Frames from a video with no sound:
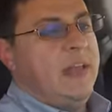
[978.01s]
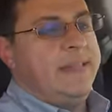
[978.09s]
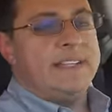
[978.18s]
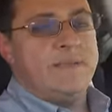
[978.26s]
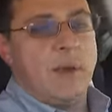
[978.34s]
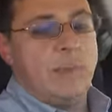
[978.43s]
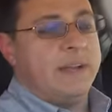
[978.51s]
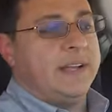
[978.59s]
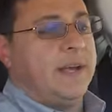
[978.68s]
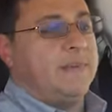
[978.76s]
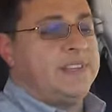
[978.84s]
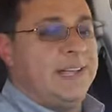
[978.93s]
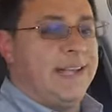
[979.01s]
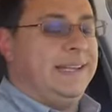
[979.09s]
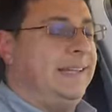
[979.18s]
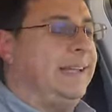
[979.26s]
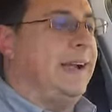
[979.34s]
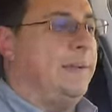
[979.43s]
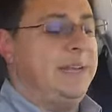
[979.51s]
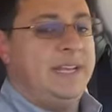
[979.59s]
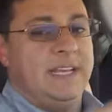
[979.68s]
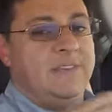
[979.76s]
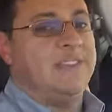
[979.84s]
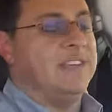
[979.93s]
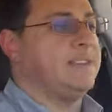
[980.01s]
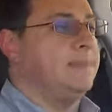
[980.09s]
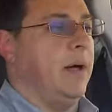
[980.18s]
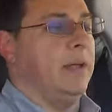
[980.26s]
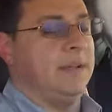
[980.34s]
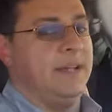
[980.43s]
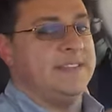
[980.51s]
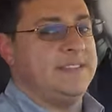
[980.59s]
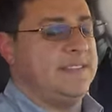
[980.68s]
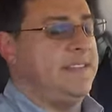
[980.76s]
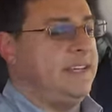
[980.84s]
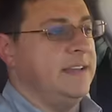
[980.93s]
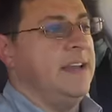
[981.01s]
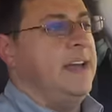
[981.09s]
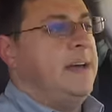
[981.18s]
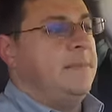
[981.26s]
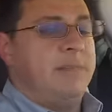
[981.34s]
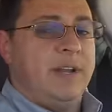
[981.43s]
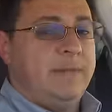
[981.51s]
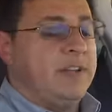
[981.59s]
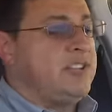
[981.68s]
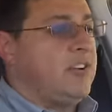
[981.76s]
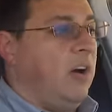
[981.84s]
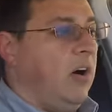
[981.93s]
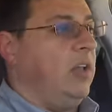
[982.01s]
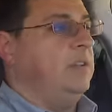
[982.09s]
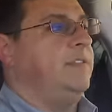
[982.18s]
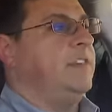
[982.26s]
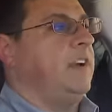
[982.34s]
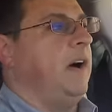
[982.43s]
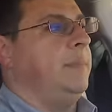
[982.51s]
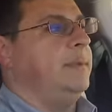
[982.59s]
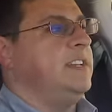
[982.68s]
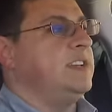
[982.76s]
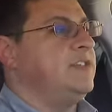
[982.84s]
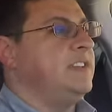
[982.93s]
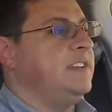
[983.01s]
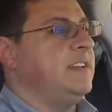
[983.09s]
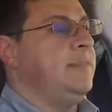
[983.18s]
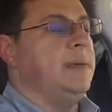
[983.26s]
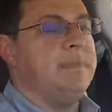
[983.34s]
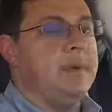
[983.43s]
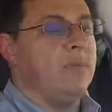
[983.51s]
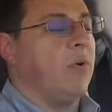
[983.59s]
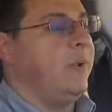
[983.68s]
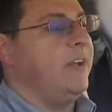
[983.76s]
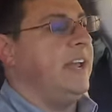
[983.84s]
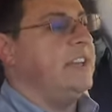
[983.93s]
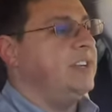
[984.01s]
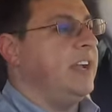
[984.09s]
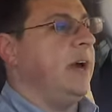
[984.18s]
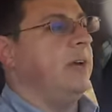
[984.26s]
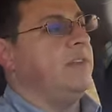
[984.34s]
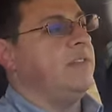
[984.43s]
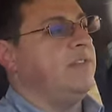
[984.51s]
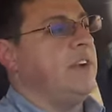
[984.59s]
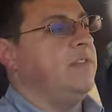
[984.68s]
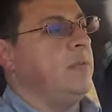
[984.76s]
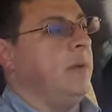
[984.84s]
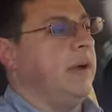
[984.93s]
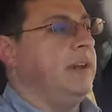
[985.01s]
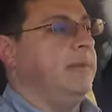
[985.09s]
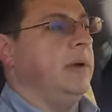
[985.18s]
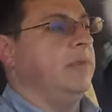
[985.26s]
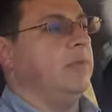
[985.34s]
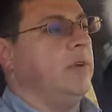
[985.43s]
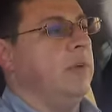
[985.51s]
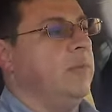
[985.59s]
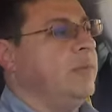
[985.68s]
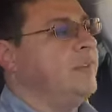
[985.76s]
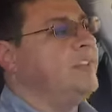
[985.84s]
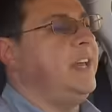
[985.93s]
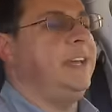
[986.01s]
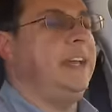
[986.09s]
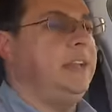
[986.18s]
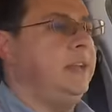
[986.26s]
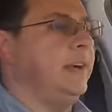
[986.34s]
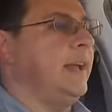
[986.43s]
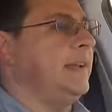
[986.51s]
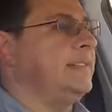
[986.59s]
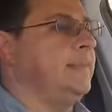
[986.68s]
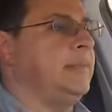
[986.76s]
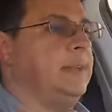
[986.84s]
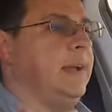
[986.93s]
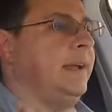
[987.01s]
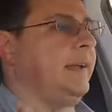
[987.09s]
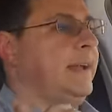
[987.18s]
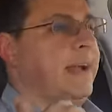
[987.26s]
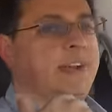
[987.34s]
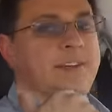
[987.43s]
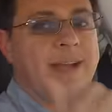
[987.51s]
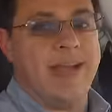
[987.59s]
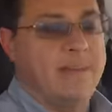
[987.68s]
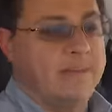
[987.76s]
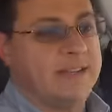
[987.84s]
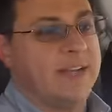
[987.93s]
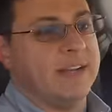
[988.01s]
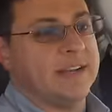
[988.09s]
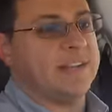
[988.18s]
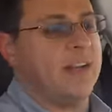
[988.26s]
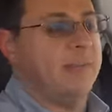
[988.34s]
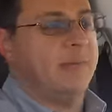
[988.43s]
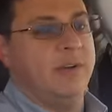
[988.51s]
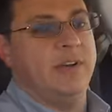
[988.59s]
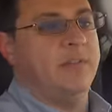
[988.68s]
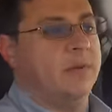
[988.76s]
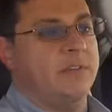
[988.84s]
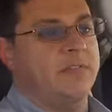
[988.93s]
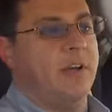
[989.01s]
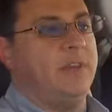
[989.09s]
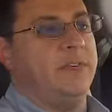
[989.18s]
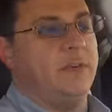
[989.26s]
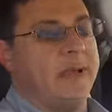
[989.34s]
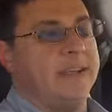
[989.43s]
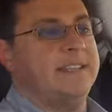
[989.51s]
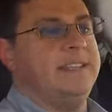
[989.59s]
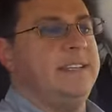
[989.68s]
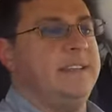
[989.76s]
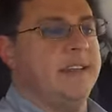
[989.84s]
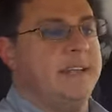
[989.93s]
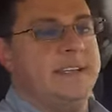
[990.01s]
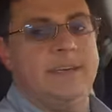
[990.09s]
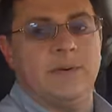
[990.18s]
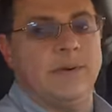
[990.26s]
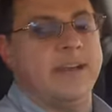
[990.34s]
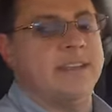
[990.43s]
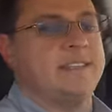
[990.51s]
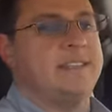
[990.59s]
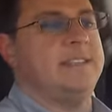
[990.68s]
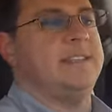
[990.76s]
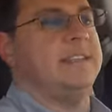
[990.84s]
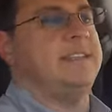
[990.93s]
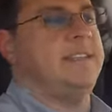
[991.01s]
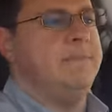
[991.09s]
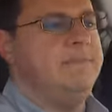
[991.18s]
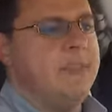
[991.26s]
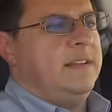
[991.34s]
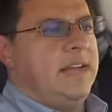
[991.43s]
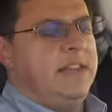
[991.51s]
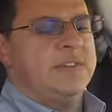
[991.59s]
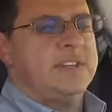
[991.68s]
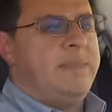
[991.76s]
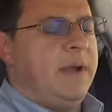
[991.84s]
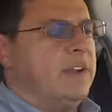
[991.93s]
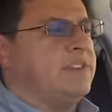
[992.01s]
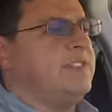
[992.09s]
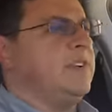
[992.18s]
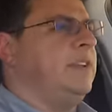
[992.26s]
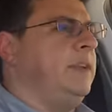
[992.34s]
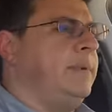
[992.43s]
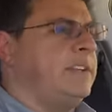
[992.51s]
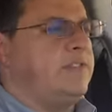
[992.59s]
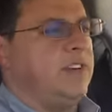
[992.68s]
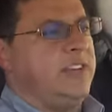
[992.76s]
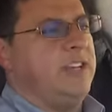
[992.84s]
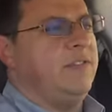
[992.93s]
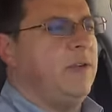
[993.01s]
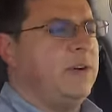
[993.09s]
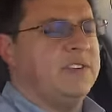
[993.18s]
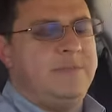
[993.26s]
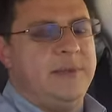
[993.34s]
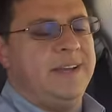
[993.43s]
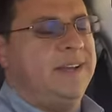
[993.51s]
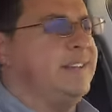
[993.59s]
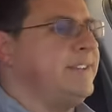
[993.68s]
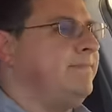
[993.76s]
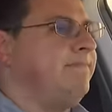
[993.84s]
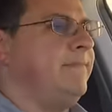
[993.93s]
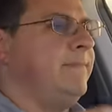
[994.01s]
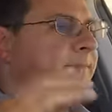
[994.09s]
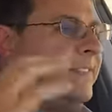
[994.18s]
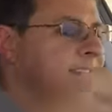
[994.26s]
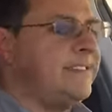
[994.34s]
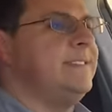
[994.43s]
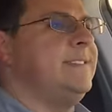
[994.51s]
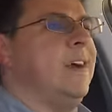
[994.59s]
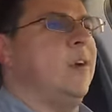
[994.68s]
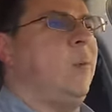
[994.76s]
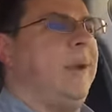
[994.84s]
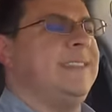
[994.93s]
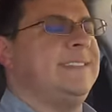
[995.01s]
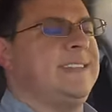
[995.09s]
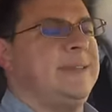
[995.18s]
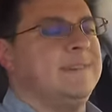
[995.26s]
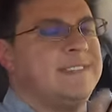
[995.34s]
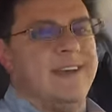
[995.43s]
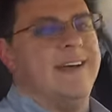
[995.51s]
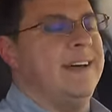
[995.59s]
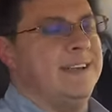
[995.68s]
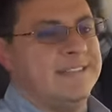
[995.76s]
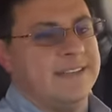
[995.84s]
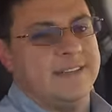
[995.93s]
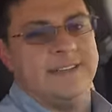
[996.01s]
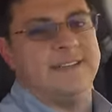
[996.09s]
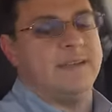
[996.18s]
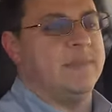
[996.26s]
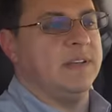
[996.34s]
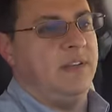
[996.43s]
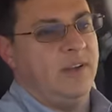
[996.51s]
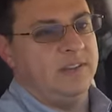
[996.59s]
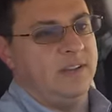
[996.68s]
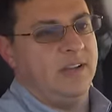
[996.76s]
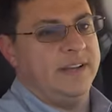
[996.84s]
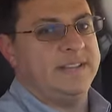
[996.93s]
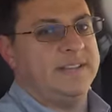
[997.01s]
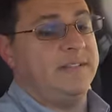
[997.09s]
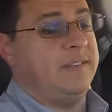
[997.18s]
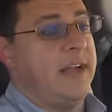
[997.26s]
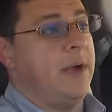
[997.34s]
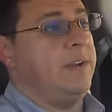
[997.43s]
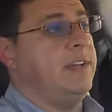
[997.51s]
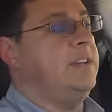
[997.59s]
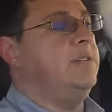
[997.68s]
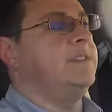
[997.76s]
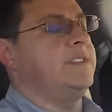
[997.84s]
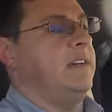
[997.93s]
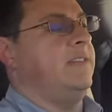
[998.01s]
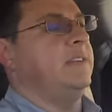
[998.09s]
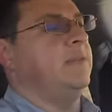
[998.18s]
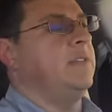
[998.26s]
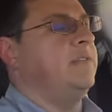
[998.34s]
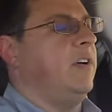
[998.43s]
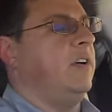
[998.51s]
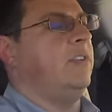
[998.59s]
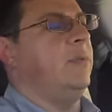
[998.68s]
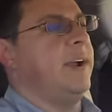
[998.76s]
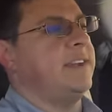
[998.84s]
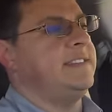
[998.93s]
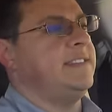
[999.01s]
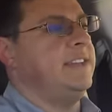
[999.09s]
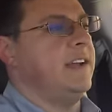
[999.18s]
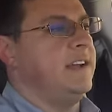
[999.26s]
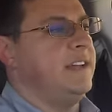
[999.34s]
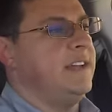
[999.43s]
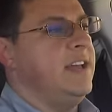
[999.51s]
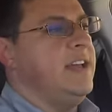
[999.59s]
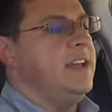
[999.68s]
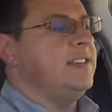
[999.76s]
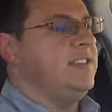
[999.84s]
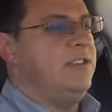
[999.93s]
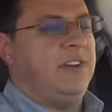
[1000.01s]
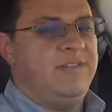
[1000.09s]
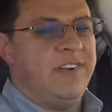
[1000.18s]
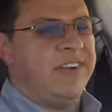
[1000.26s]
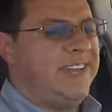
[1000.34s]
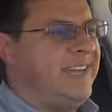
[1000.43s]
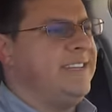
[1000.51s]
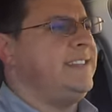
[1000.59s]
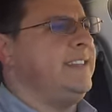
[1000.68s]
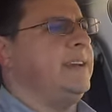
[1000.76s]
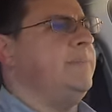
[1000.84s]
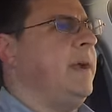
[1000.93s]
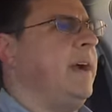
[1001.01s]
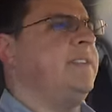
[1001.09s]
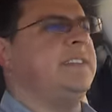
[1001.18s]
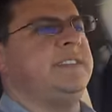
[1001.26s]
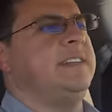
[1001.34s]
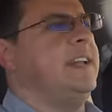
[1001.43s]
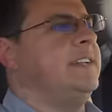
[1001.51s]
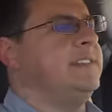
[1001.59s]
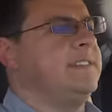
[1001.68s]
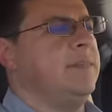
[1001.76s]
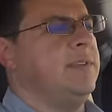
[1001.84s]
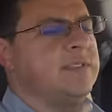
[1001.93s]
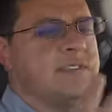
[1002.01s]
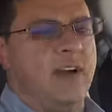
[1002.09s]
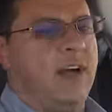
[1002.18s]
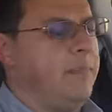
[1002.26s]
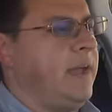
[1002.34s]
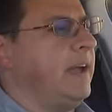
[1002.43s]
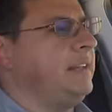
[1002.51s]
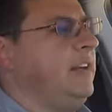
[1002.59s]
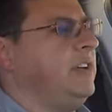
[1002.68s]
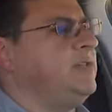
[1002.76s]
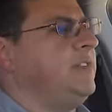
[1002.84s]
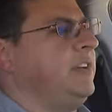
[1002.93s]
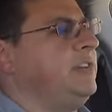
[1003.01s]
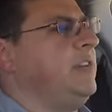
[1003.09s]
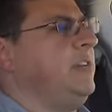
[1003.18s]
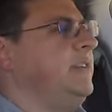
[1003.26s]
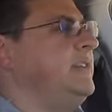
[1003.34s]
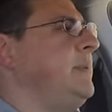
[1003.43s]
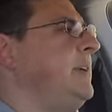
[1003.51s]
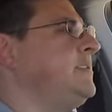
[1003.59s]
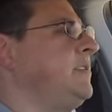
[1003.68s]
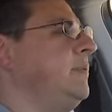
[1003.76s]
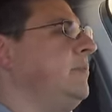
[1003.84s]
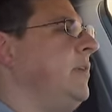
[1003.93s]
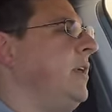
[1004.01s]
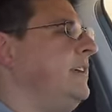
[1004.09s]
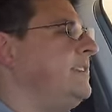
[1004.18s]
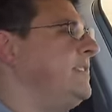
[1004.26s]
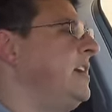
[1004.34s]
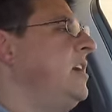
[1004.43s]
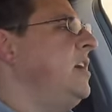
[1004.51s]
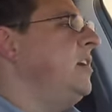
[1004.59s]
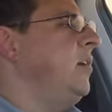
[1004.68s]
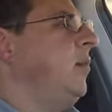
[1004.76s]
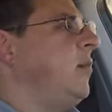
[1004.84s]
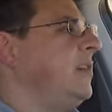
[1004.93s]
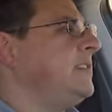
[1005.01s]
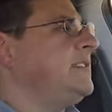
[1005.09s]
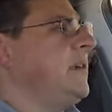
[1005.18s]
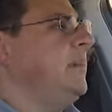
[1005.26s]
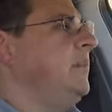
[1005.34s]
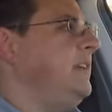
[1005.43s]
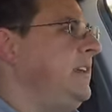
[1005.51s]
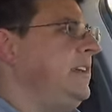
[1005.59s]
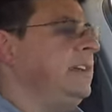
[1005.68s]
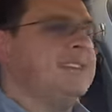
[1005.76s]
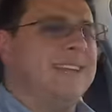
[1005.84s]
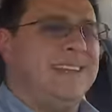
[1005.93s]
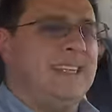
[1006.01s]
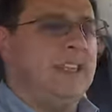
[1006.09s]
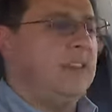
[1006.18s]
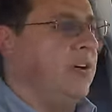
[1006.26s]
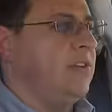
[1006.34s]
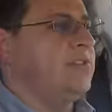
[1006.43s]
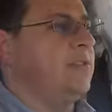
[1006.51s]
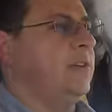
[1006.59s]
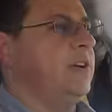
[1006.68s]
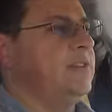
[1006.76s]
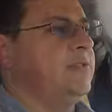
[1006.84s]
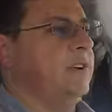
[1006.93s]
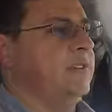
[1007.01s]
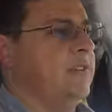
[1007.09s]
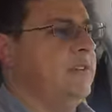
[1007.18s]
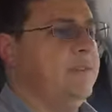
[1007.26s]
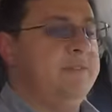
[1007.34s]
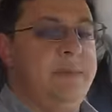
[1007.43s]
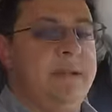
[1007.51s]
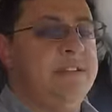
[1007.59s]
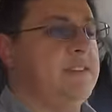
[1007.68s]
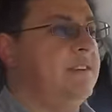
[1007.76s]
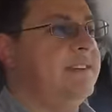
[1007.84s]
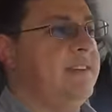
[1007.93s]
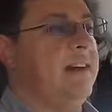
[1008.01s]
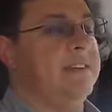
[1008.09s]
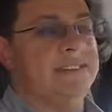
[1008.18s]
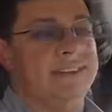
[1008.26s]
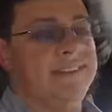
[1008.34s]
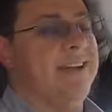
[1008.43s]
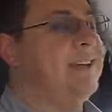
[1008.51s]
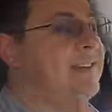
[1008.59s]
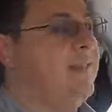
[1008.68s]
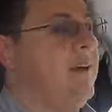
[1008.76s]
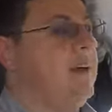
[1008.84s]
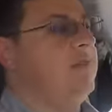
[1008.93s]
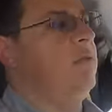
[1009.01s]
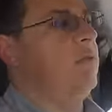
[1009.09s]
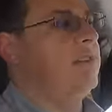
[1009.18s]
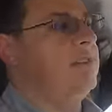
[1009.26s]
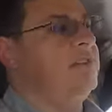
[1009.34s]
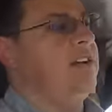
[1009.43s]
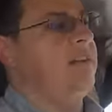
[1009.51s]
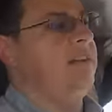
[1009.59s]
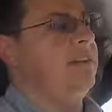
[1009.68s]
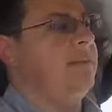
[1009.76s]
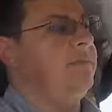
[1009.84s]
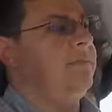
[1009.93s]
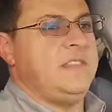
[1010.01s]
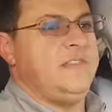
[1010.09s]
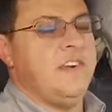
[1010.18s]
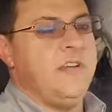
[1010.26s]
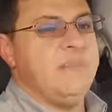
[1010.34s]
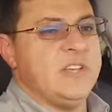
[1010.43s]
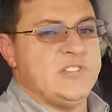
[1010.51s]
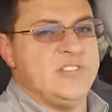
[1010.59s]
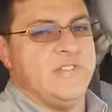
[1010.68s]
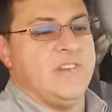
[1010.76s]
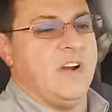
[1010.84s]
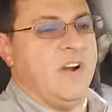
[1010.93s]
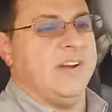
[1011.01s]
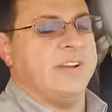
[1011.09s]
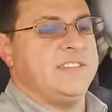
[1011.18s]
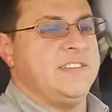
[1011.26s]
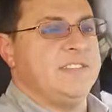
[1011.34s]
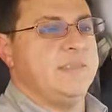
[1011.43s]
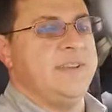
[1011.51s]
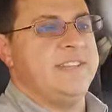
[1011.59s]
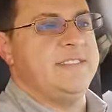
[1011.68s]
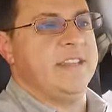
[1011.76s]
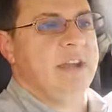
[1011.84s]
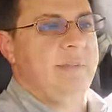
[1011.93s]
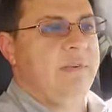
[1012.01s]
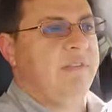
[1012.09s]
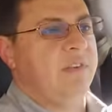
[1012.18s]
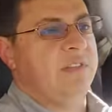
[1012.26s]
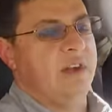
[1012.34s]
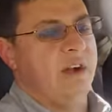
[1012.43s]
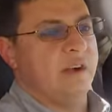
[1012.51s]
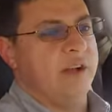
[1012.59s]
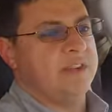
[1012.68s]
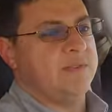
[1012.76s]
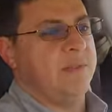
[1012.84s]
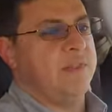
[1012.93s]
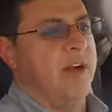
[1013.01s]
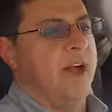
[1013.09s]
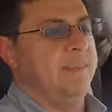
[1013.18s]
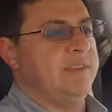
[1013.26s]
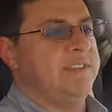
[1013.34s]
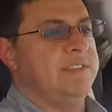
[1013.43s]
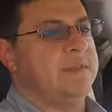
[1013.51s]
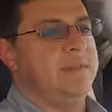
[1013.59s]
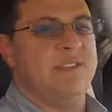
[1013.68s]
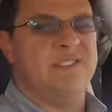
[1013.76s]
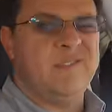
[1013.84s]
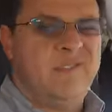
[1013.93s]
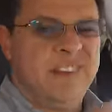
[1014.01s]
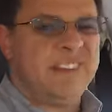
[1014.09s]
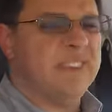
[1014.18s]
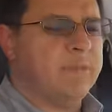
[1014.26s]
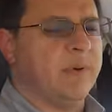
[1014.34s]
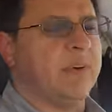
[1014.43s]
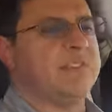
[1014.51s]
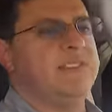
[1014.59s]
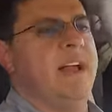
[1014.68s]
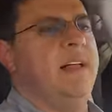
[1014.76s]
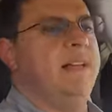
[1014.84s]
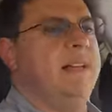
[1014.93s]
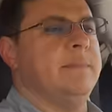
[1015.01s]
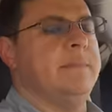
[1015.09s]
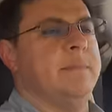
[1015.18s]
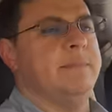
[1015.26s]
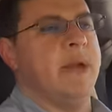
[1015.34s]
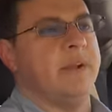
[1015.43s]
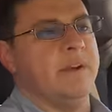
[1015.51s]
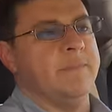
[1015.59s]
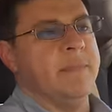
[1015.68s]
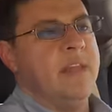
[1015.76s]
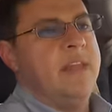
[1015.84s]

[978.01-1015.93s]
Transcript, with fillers: And that's why when it comes to handling, I'm going to give this model a C. Pretty much all of the competition is going to be a bit more engaging out on your favorite winding mountain road, whether you're taking a look at something like an Acura MDX hybrid or a Volvo XC90 or XC60. And those comparisons are a little bit tricky, of course, because this is not quite the same size as something along the lines of an Audi Q7 or a Volvo XC90, so you could very easily compare this against some of those compact luxury alternatives based on price, or some of the slightly larger luxury alternatives based on size, like the X5 or the GLE. The very mission of the RX is the reason that I prefer the RX with the hybrid system. It just fits the personality a bit better.